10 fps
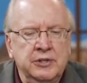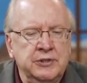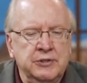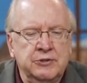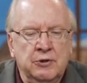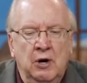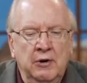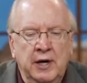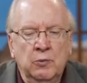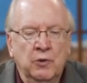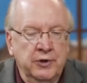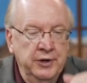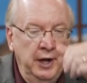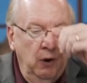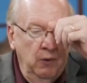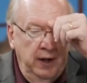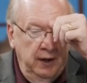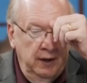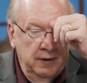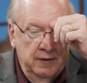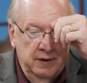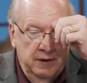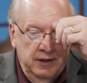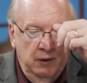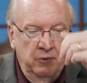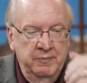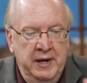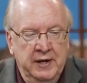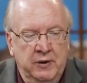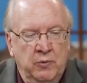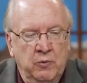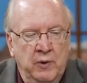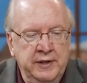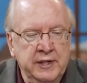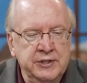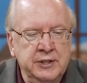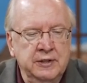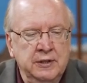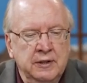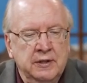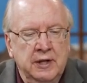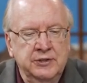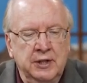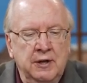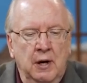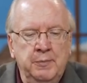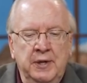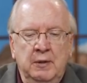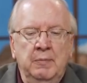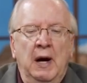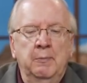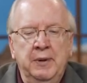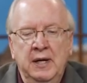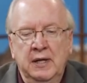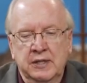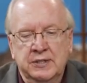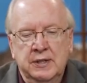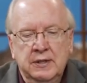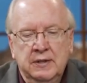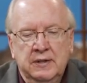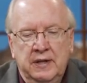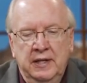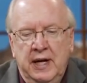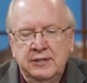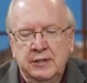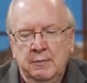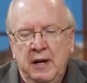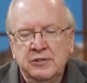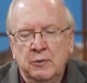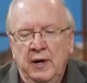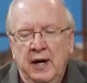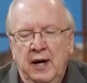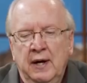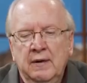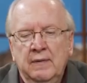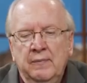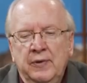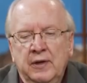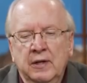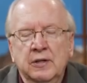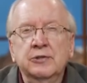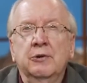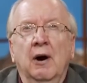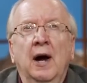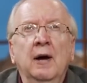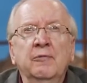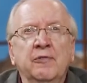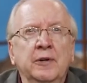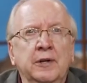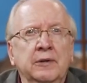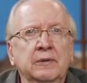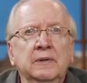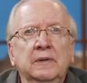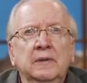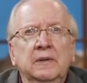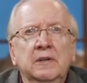just a strong inward knowing that would be an inward witness, and that's accompanied by peace. And that's the best way I can describe for you